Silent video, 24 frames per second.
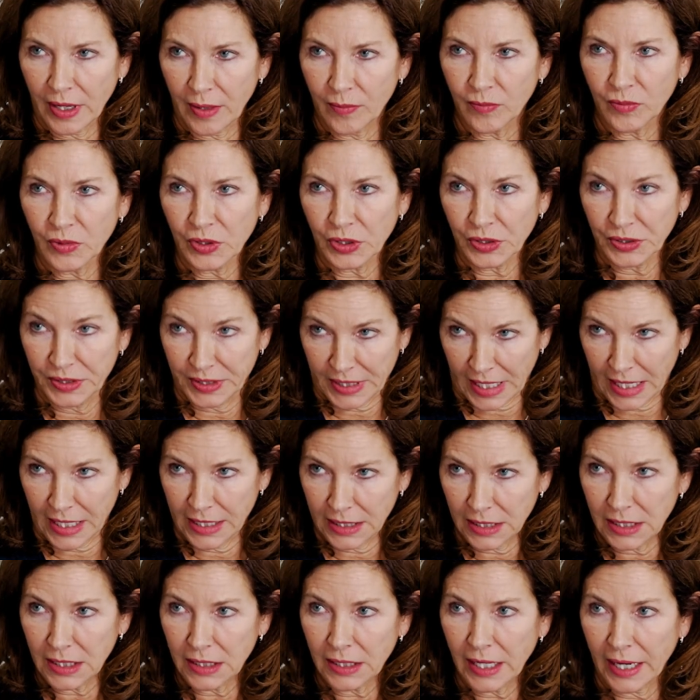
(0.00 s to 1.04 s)
them real
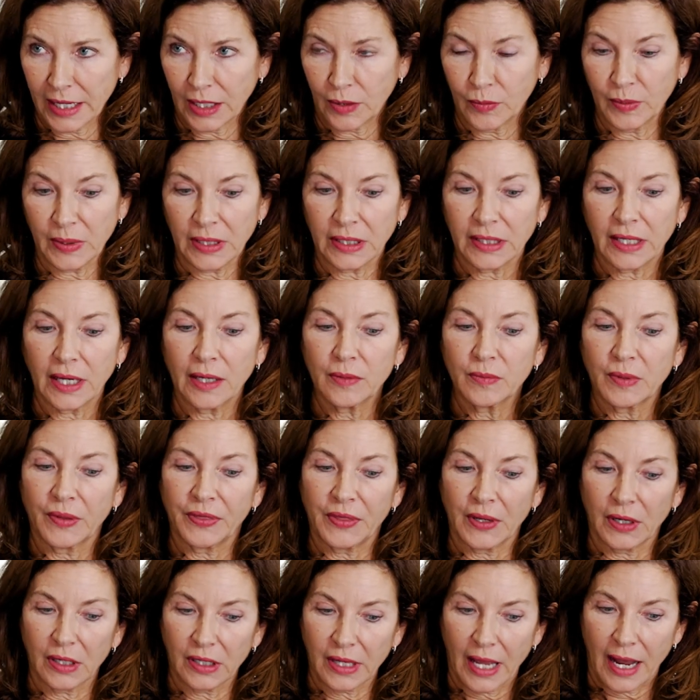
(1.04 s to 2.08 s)
data, like we get
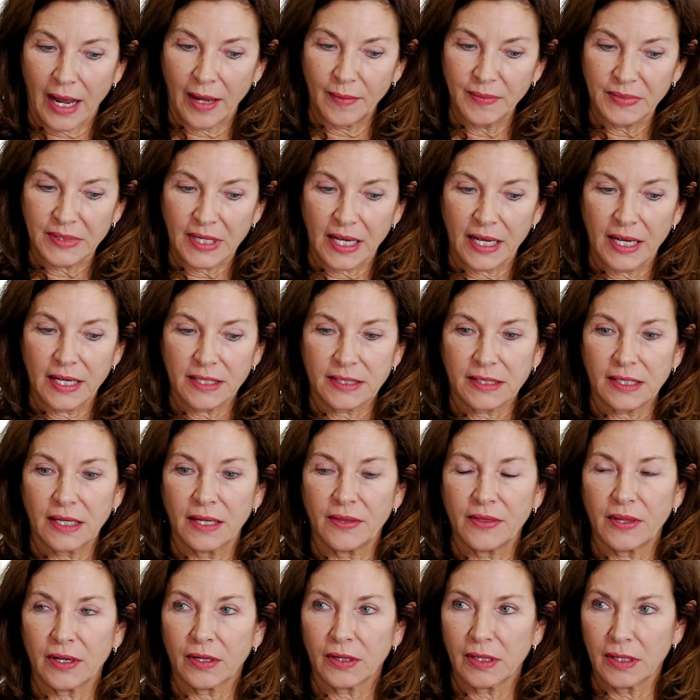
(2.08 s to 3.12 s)
with their lab tests
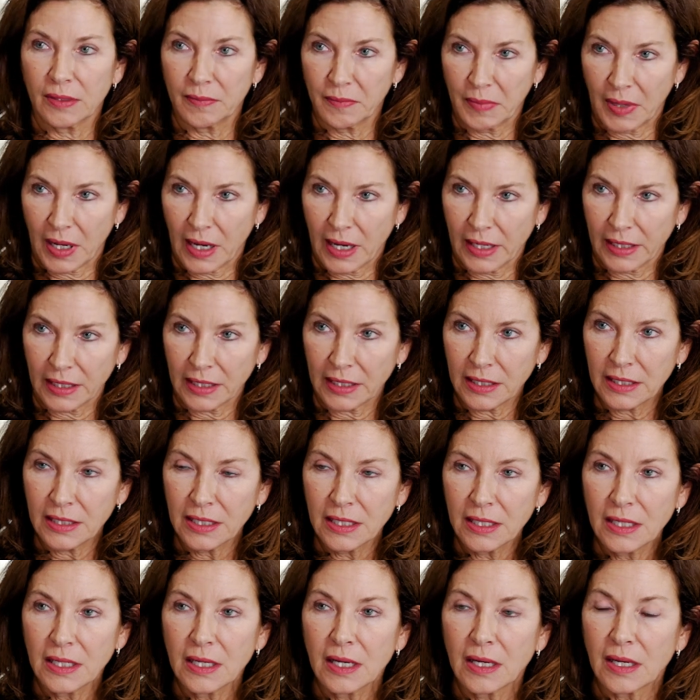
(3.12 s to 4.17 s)
and their in-body,
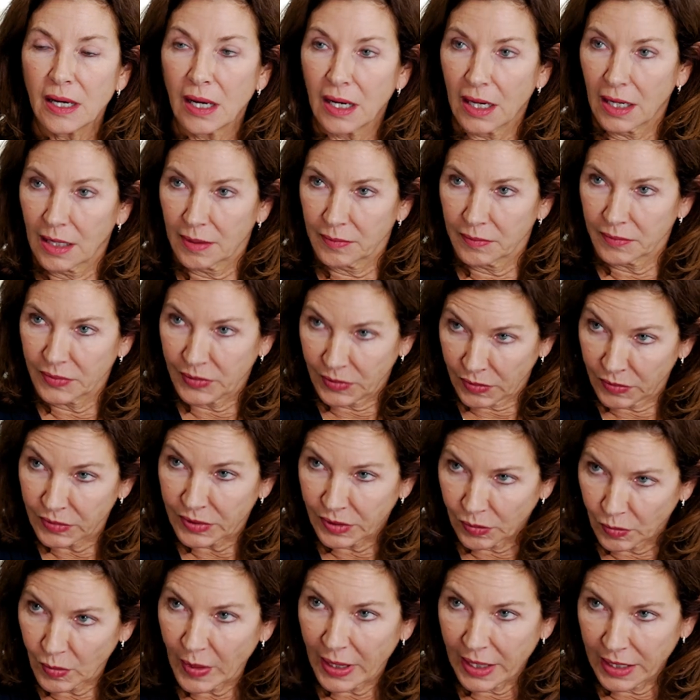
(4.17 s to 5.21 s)

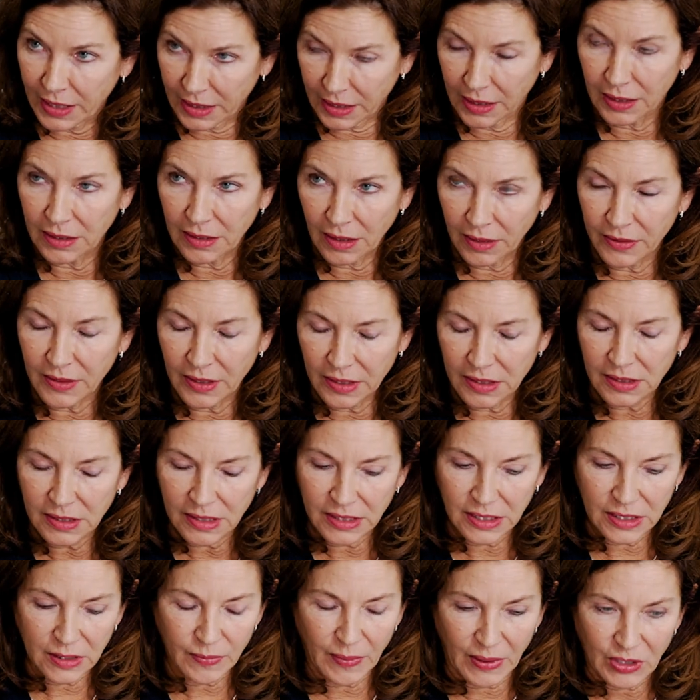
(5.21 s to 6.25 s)
the weigh-in on
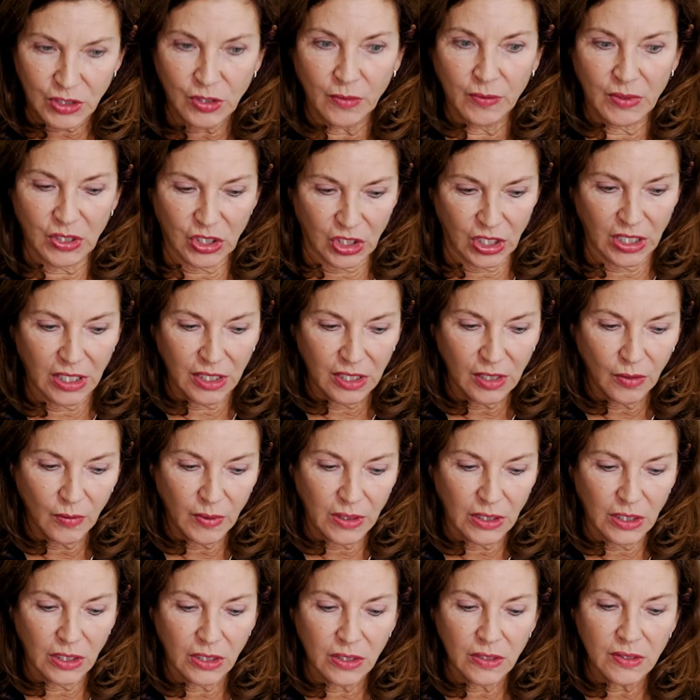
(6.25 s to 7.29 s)
the special machine that
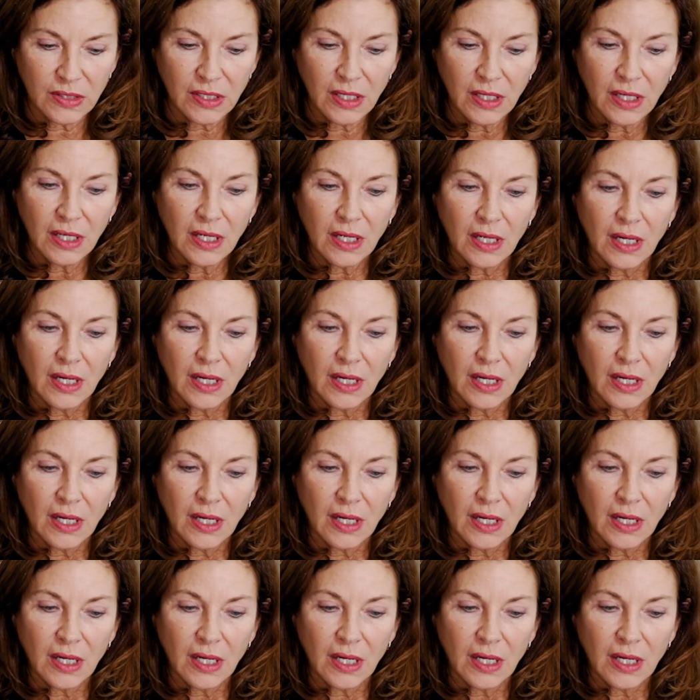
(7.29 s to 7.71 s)
we use.